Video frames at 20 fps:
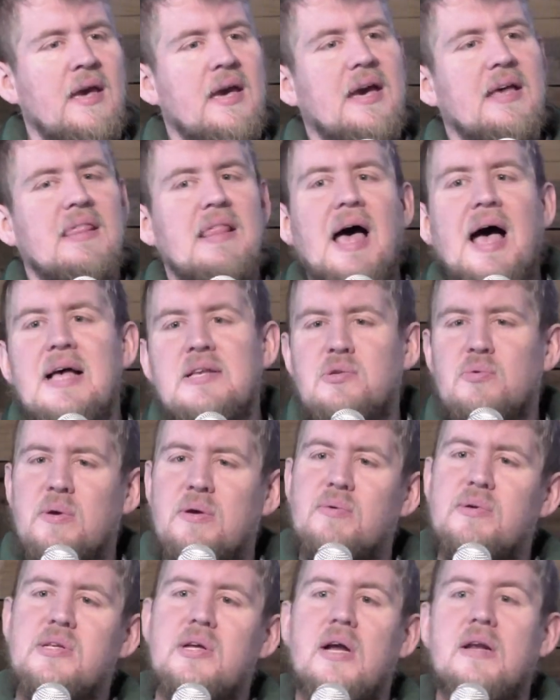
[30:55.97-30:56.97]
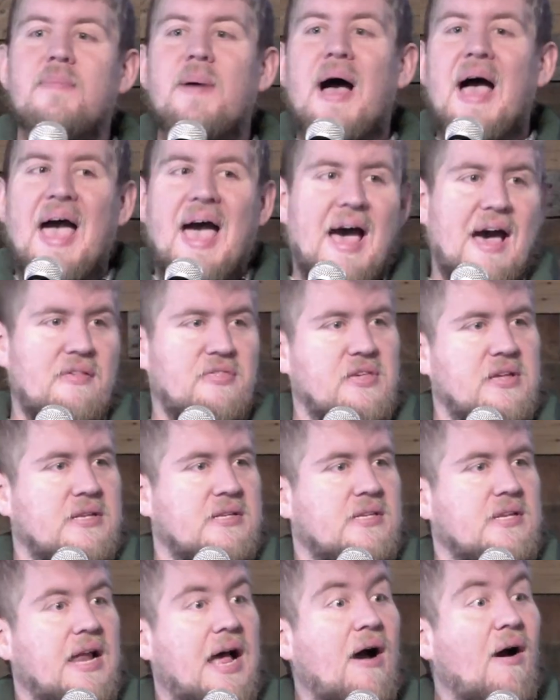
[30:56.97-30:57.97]
And last week, we talked about
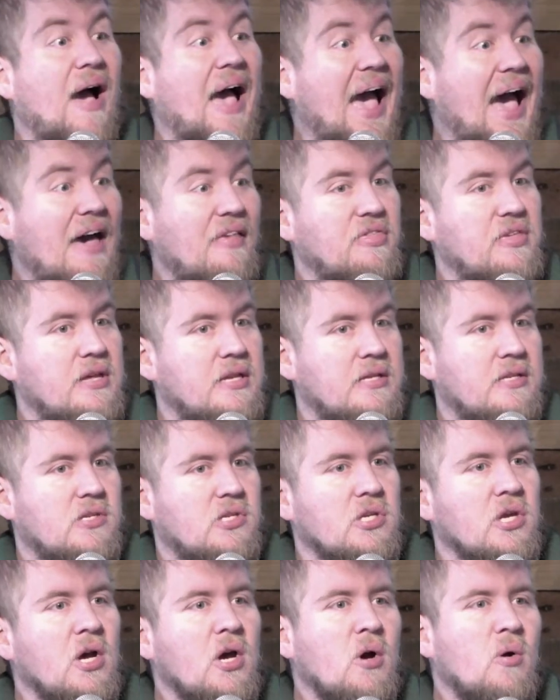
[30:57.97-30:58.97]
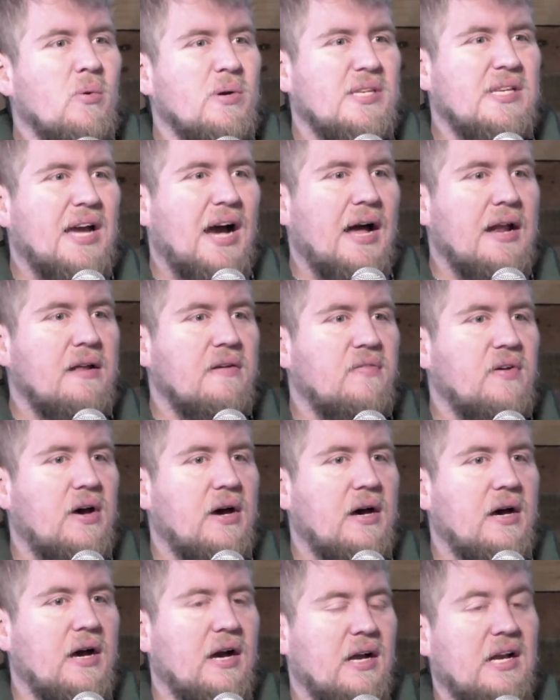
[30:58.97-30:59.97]
Athens and how Athens was kind of
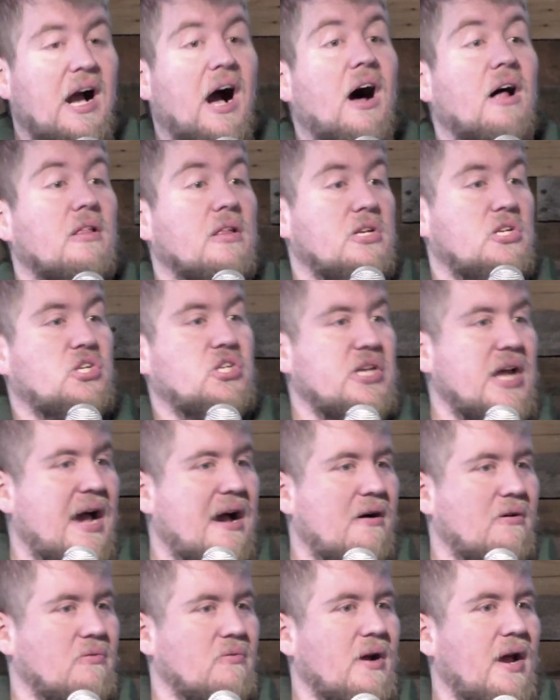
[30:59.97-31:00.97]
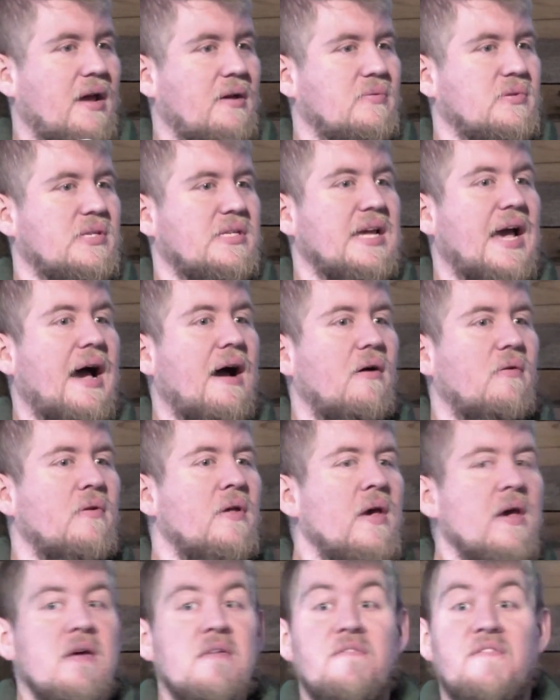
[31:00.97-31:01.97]
a college town, right? It was a town
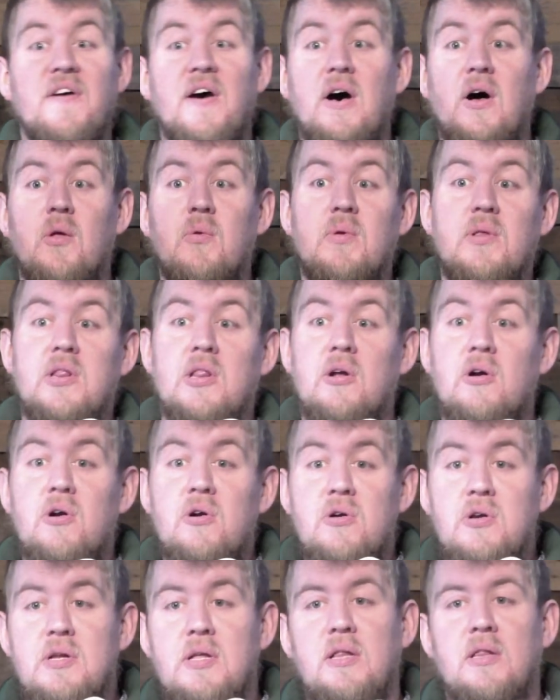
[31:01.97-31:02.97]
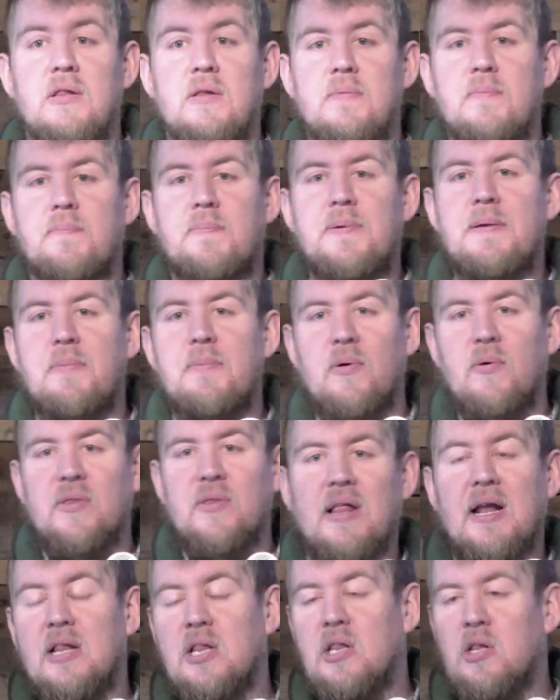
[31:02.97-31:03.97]
filled with people with
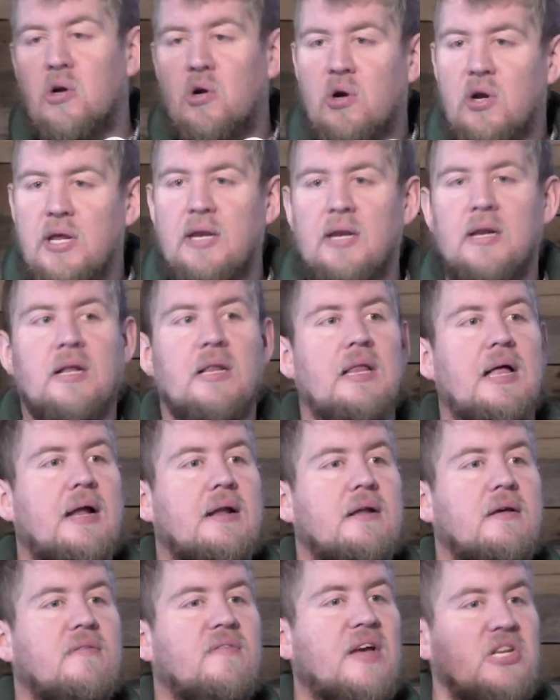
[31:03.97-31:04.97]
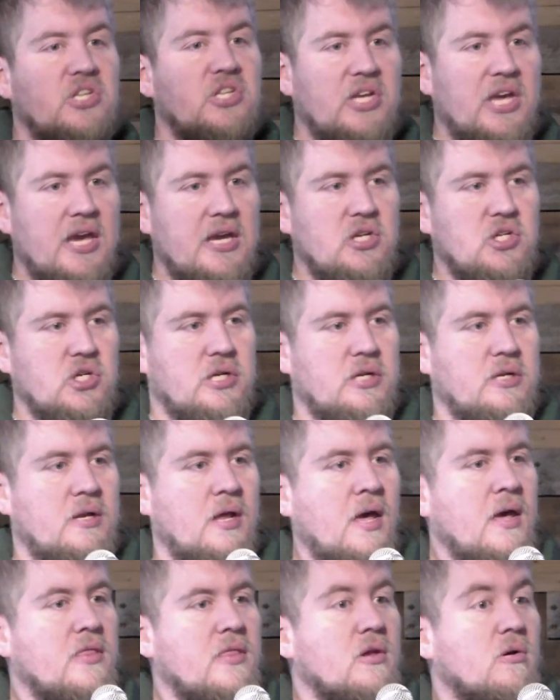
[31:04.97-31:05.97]
of learning and a lot of education.
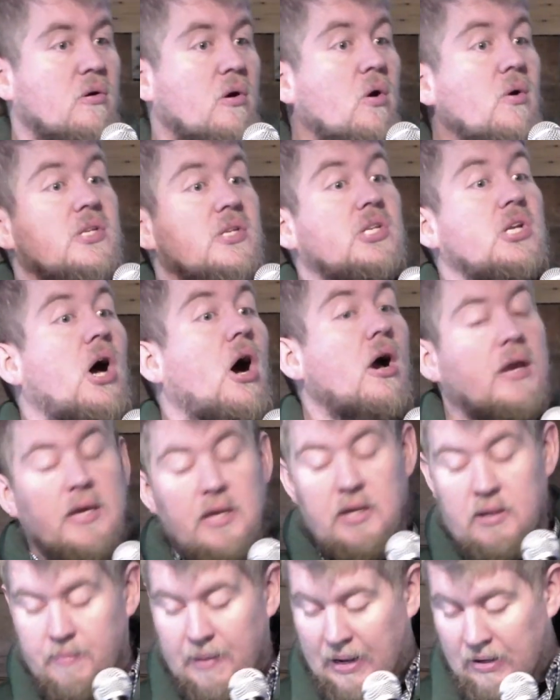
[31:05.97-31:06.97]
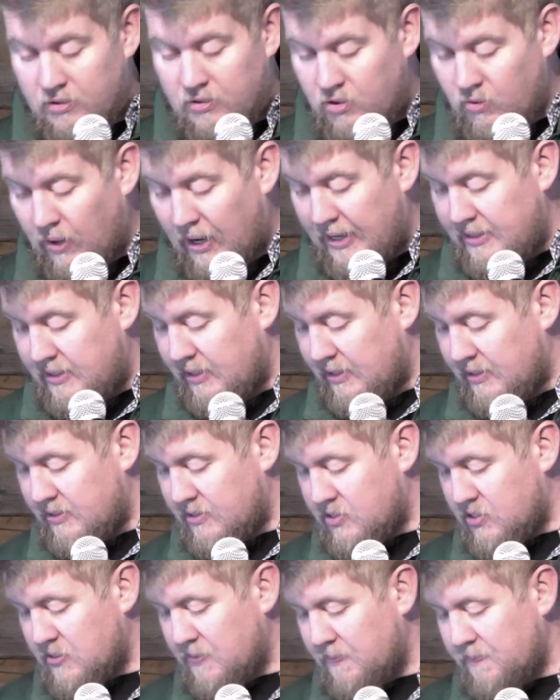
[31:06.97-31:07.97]
They were always talking about new
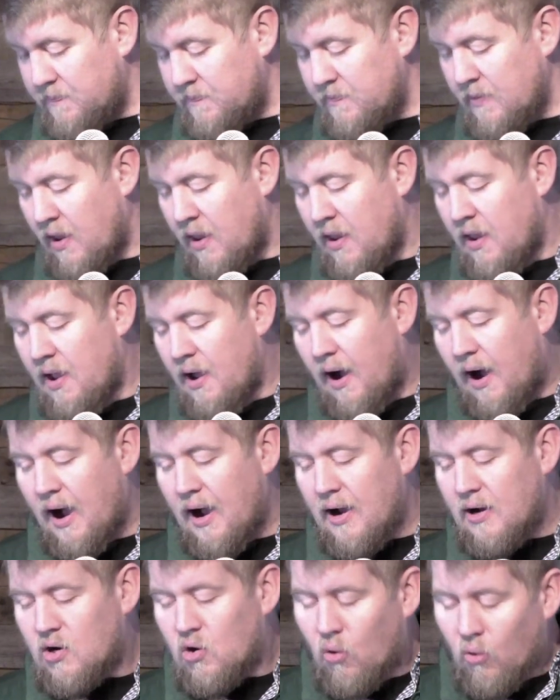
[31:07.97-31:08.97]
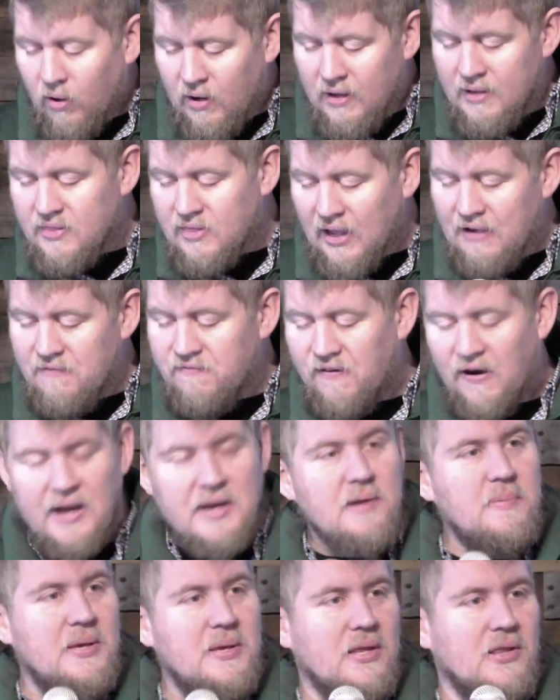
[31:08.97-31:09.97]
ideas. Corinth, I find
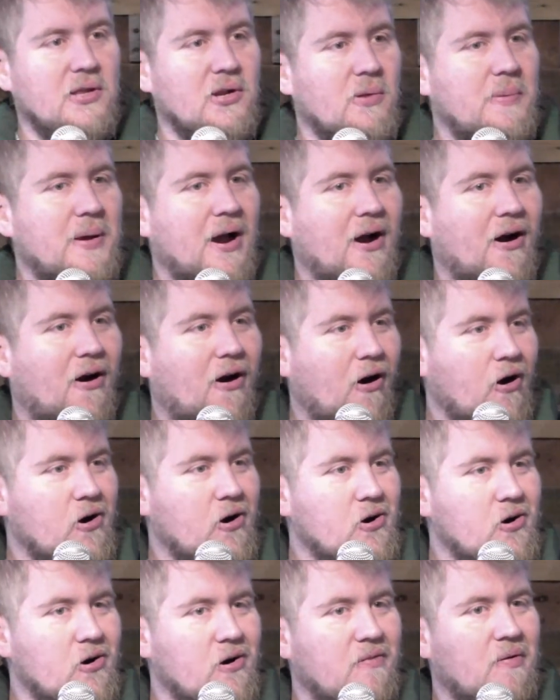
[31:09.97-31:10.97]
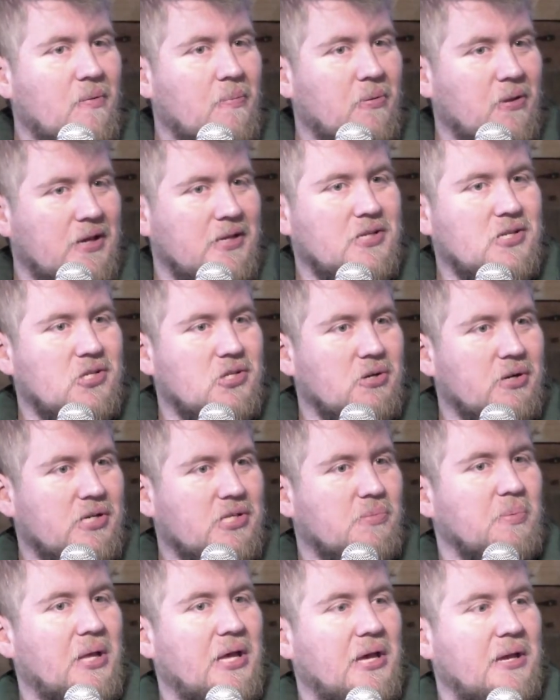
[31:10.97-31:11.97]
to be a little bit harder of a place to
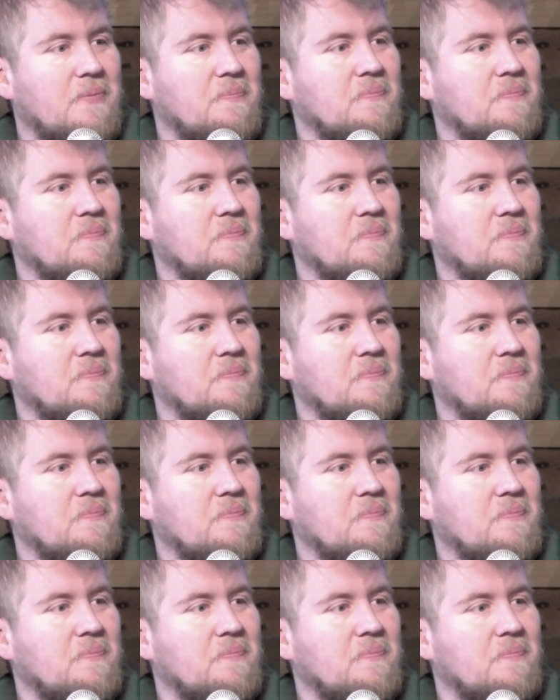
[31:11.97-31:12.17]
explain.